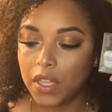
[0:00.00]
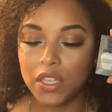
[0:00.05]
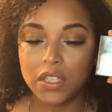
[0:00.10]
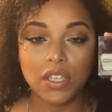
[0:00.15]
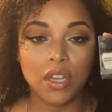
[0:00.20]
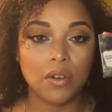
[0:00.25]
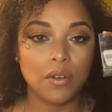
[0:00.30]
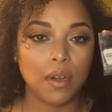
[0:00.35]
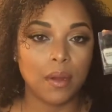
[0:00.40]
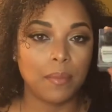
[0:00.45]

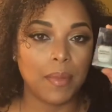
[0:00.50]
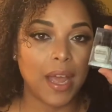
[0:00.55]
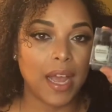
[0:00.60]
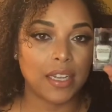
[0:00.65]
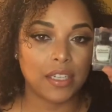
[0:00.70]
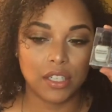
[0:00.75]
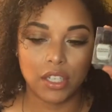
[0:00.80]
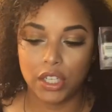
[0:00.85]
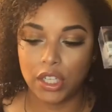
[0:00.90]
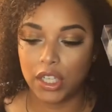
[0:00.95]
So
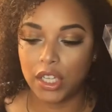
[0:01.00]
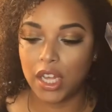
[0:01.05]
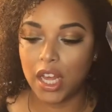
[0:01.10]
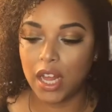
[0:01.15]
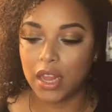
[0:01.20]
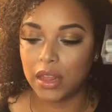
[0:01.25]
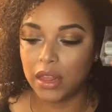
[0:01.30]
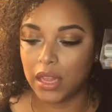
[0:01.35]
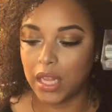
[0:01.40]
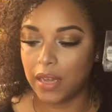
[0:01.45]
actually
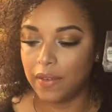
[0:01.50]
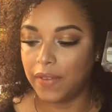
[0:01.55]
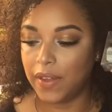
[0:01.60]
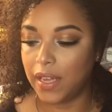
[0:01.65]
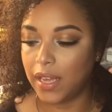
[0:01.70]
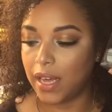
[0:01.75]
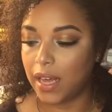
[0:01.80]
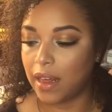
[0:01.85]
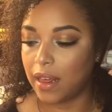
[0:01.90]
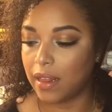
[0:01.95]

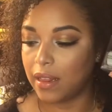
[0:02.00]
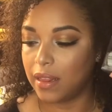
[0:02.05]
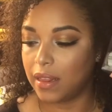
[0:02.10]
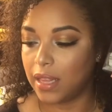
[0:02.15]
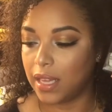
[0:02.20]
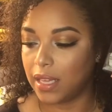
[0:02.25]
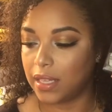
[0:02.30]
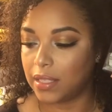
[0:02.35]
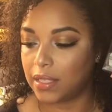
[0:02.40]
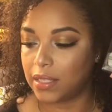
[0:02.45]
loving
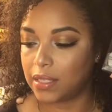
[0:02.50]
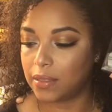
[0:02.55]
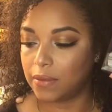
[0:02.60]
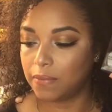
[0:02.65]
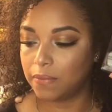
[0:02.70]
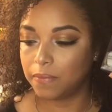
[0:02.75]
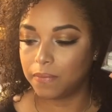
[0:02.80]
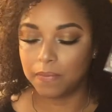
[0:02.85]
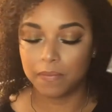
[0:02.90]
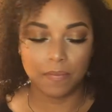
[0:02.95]
this.
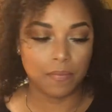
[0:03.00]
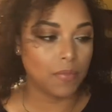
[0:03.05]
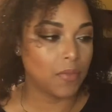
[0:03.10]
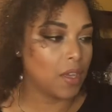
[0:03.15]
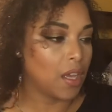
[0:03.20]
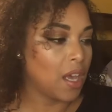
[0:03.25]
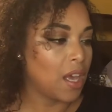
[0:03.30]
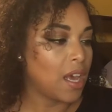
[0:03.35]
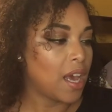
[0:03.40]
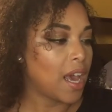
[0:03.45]

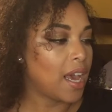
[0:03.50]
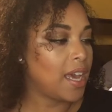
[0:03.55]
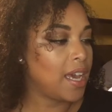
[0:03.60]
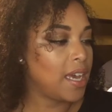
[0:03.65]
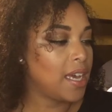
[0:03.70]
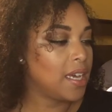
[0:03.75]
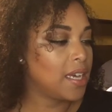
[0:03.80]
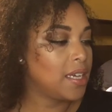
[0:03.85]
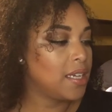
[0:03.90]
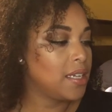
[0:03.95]

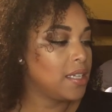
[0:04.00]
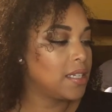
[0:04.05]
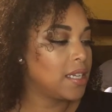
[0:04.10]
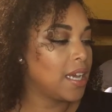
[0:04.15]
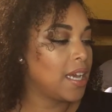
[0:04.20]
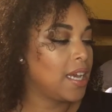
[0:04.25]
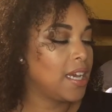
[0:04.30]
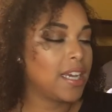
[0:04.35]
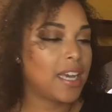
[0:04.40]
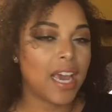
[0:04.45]
And
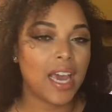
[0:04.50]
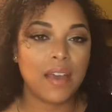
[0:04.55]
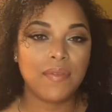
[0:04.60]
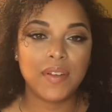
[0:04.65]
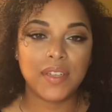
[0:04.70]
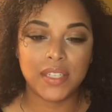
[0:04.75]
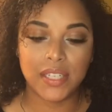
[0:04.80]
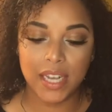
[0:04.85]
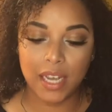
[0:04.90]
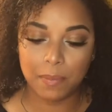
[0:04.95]
it gave
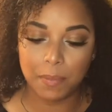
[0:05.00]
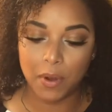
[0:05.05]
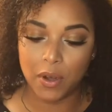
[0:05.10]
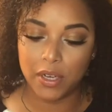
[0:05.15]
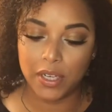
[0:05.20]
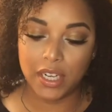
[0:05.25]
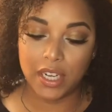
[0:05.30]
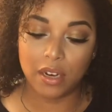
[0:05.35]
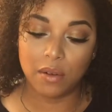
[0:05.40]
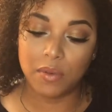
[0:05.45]
a tip
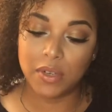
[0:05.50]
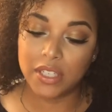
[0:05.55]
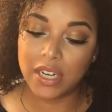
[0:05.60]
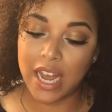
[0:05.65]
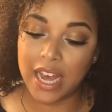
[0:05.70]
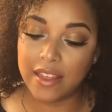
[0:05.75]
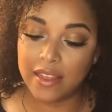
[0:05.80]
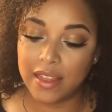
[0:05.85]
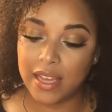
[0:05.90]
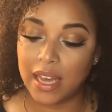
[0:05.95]
on here, which
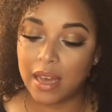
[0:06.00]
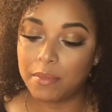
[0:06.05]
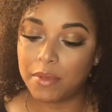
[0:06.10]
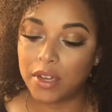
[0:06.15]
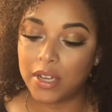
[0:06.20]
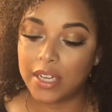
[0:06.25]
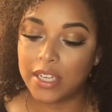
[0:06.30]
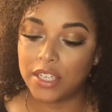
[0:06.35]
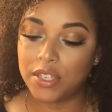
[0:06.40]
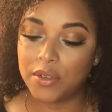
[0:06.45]
I think I'm
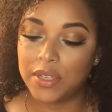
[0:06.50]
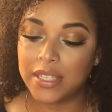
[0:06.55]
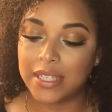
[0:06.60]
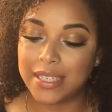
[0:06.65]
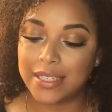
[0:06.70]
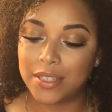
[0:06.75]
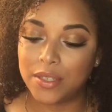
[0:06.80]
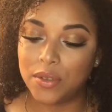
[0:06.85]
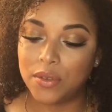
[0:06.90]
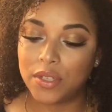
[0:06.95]
going to do. It
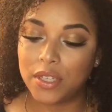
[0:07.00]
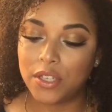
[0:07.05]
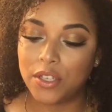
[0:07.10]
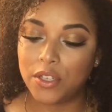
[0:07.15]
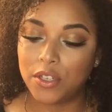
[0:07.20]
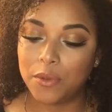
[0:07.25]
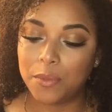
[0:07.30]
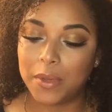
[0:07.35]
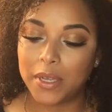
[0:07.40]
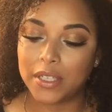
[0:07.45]
says use a
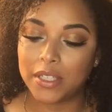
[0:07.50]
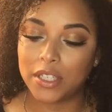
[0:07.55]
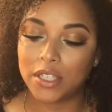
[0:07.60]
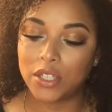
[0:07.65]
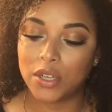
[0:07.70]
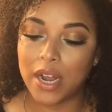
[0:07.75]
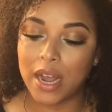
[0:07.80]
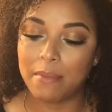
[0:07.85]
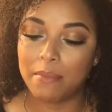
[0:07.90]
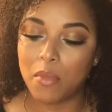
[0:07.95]
toothpick to
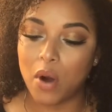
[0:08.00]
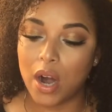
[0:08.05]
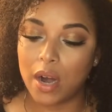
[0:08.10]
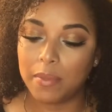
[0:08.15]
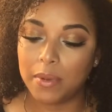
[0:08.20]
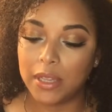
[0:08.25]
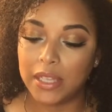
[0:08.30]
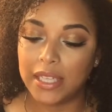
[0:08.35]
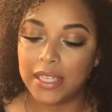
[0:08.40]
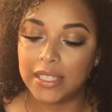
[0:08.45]
try
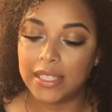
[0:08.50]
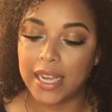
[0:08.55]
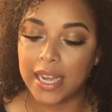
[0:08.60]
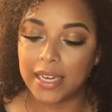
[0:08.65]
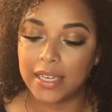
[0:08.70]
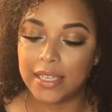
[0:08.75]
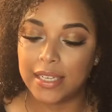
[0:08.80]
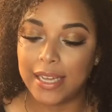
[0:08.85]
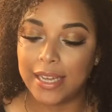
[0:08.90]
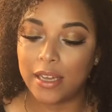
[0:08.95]
marbling
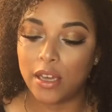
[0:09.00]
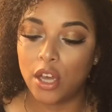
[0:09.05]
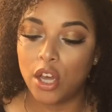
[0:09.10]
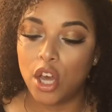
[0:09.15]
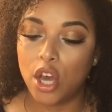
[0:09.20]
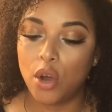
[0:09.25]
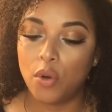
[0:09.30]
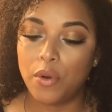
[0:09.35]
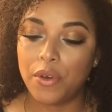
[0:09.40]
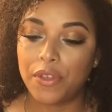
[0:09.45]
technique
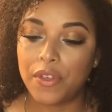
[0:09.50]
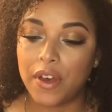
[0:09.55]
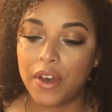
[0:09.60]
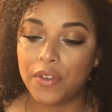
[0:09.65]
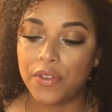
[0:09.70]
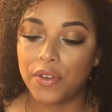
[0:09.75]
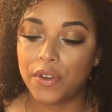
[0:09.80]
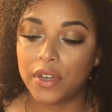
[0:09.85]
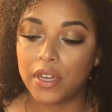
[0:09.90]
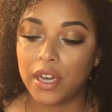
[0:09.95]
with
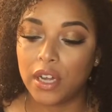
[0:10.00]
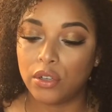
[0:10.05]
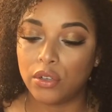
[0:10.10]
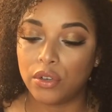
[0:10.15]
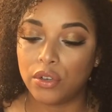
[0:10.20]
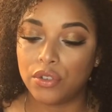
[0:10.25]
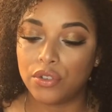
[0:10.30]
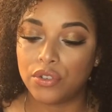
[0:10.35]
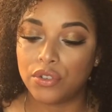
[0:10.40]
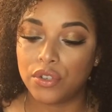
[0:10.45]
other
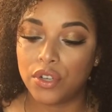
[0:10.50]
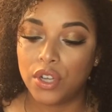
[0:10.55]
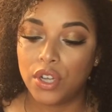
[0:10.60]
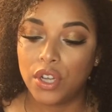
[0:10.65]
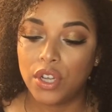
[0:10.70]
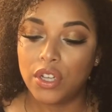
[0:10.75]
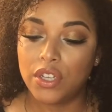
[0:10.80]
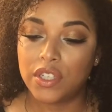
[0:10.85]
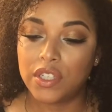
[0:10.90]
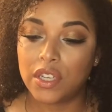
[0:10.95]
colors.
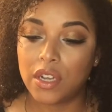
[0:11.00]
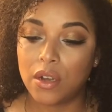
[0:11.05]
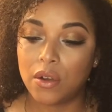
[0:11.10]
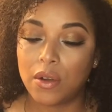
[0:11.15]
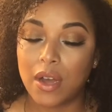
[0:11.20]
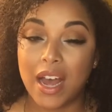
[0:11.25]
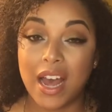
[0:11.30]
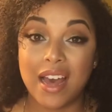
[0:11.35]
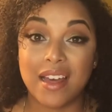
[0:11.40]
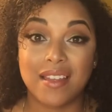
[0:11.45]

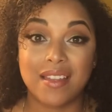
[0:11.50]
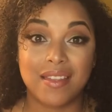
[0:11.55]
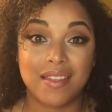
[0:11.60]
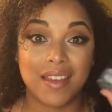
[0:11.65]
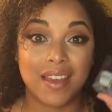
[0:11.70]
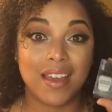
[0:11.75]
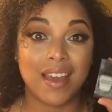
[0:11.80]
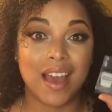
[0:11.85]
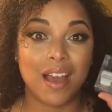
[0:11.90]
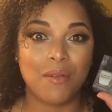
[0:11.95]
So I
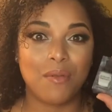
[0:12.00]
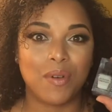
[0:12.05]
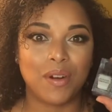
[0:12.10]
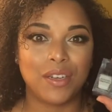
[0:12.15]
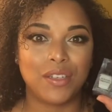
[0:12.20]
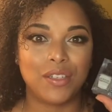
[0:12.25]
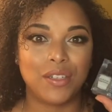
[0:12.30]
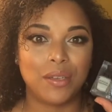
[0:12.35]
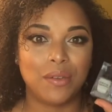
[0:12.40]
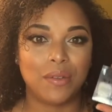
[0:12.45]
think I want
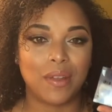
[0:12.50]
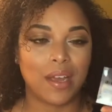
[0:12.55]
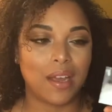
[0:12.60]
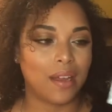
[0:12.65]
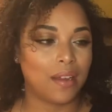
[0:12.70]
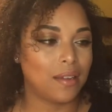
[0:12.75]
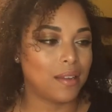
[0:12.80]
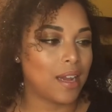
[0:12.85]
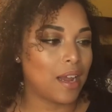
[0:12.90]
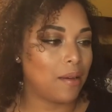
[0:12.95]
to do
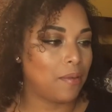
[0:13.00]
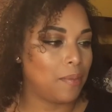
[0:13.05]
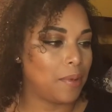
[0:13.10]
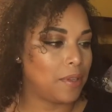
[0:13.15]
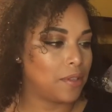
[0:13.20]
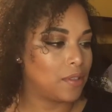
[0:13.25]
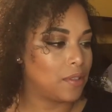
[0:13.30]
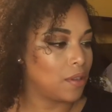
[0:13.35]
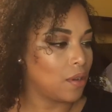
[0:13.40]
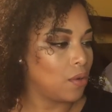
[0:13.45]
that. That would
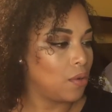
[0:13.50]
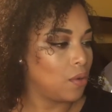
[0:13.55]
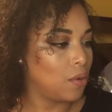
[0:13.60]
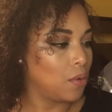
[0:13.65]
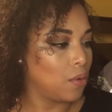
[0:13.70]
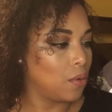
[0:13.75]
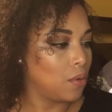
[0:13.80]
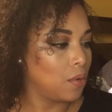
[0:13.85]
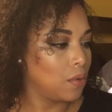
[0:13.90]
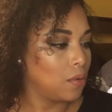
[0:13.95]
be so
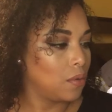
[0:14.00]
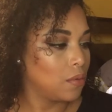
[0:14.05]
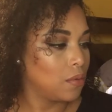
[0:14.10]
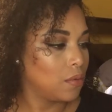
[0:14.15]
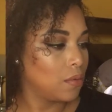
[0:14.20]
cool. Okay,